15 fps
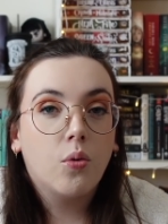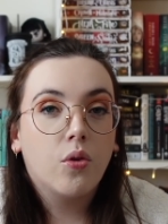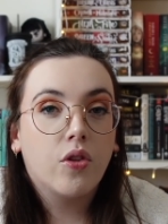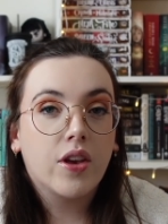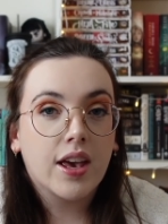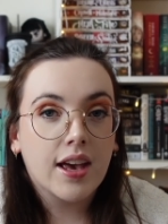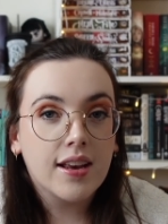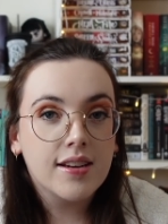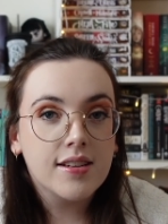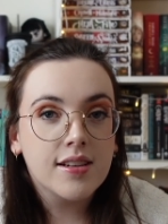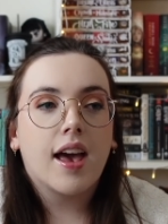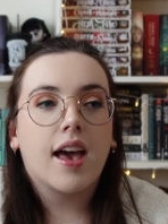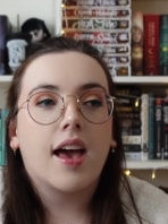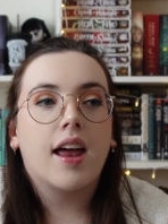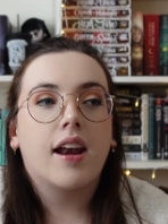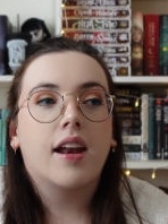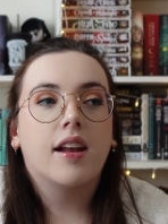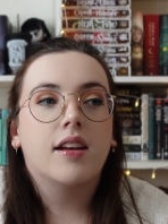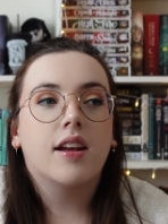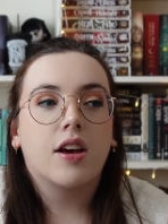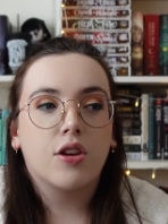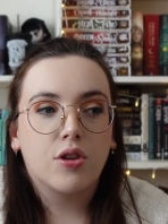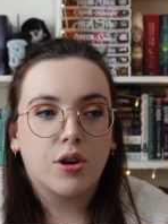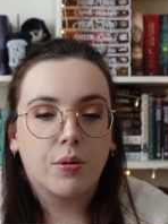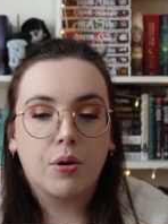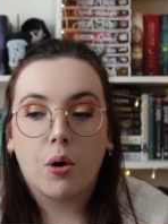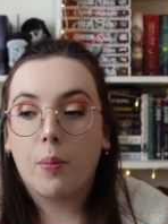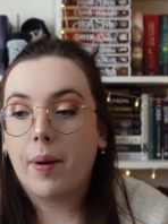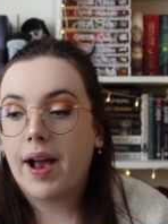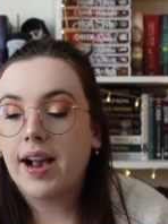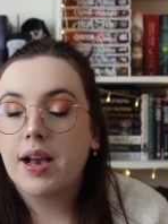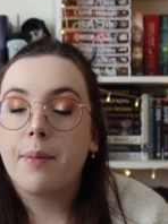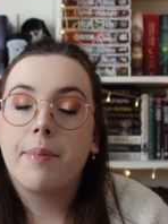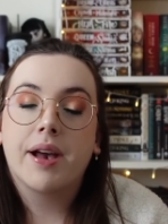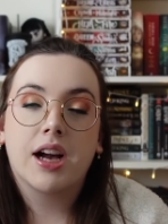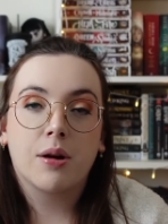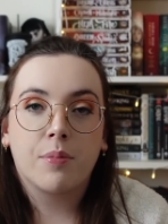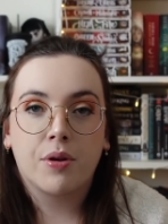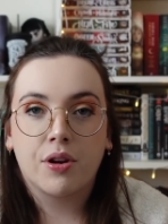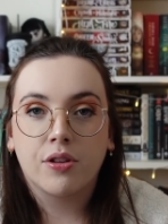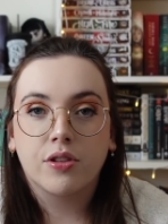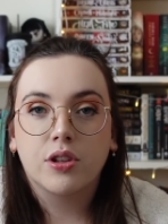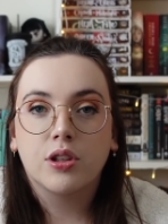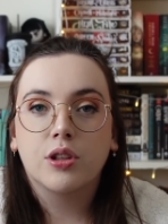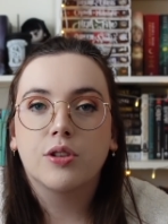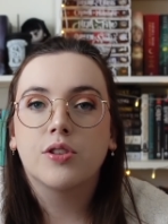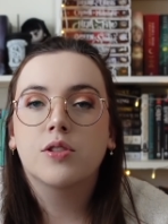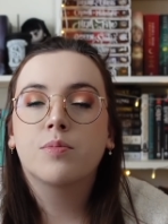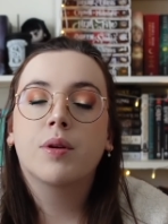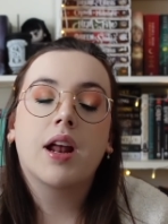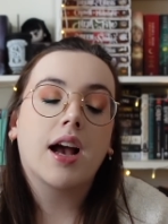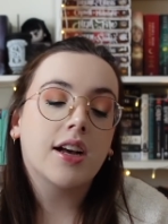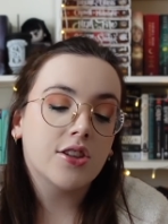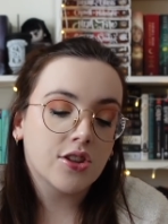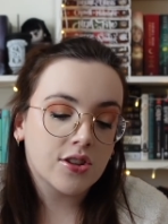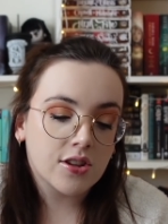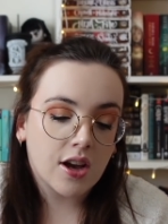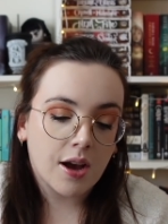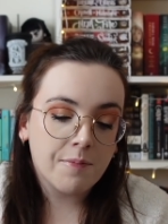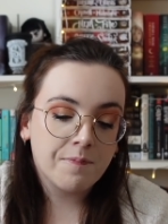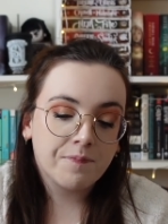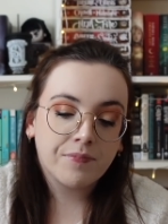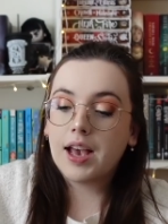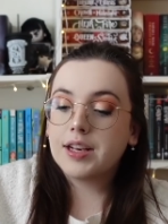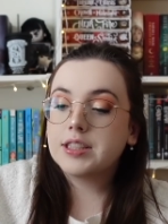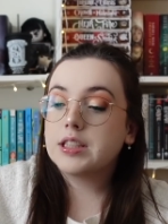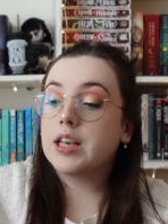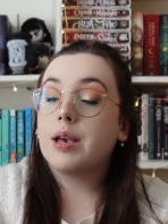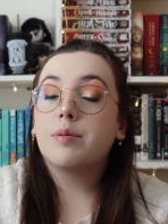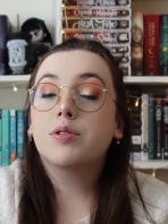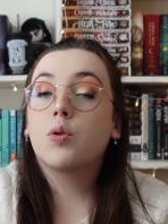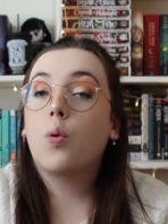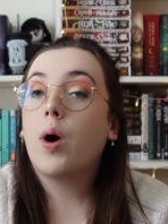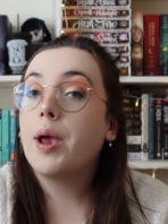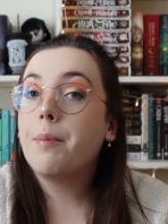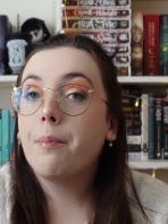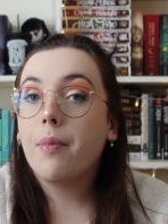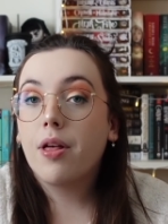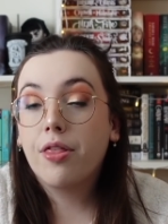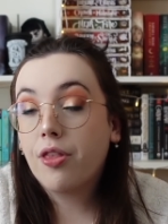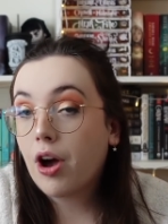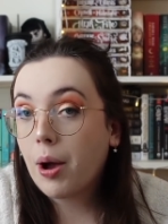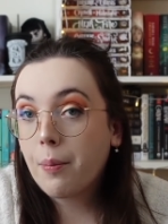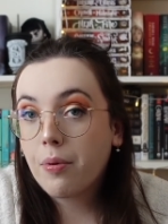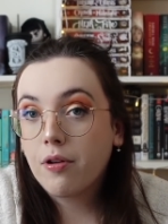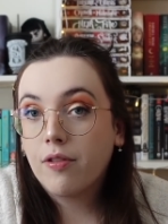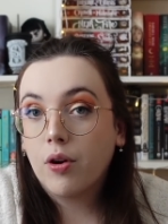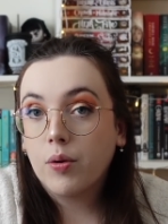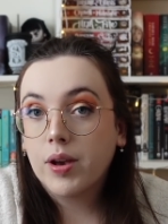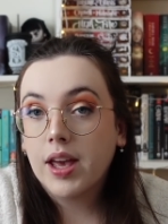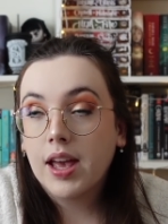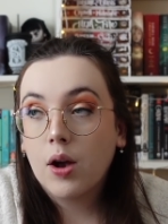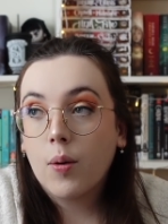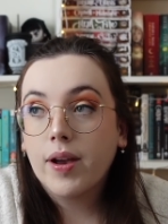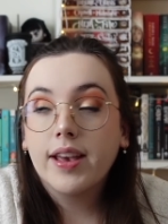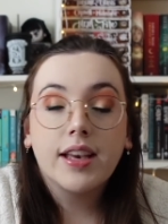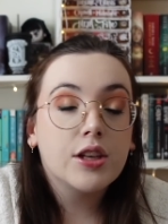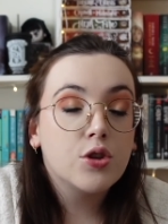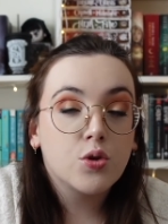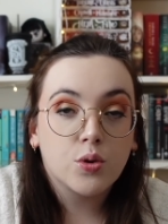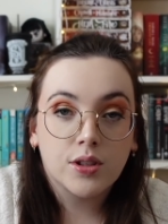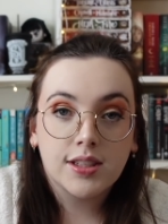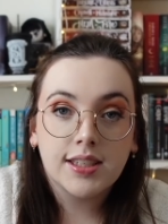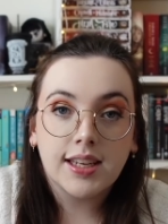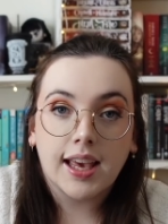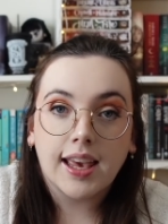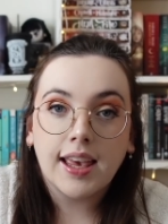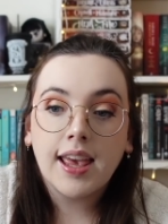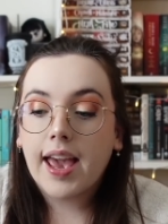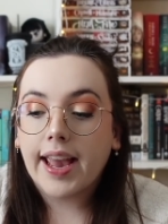the end. And now you could go back and pick up on all the clues. But I just thought it was quite thought-provoking, quite interesting.